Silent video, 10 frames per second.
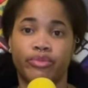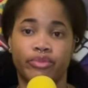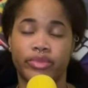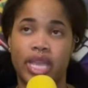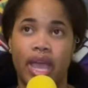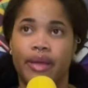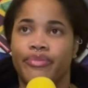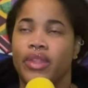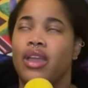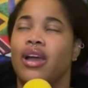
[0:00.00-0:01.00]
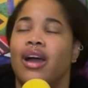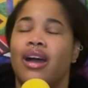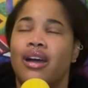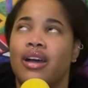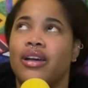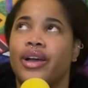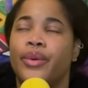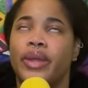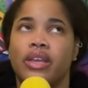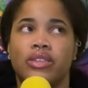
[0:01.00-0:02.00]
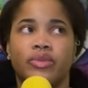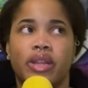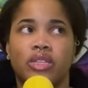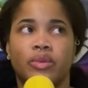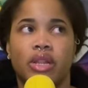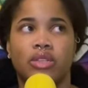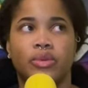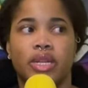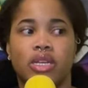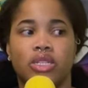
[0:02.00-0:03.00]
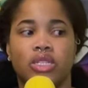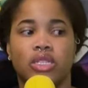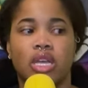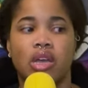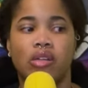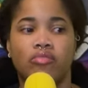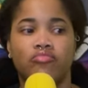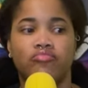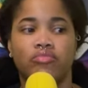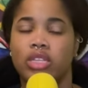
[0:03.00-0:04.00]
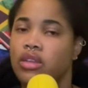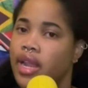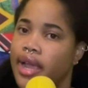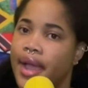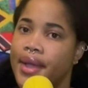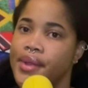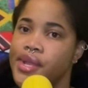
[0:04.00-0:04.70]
yeah. Uh, what else? What else? What else? What else? Um, that's all I got.